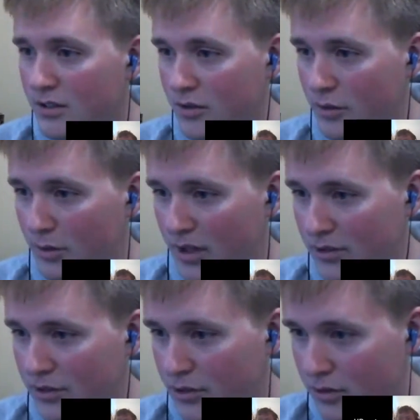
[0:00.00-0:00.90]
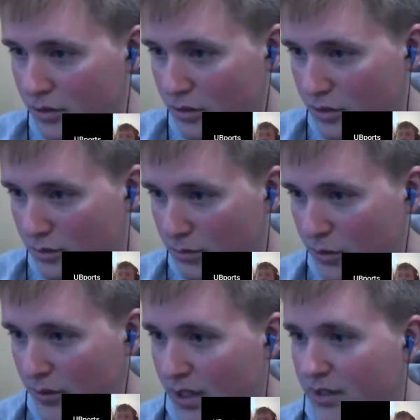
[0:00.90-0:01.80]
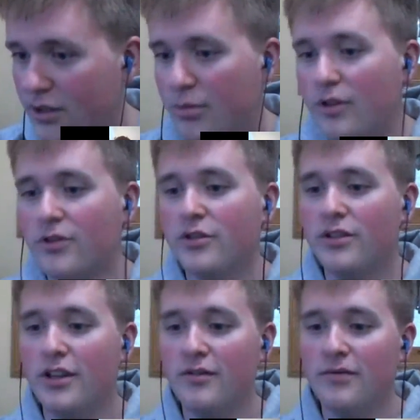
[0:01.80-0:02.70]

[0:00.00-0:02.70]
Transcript: we want to move on to the browser then?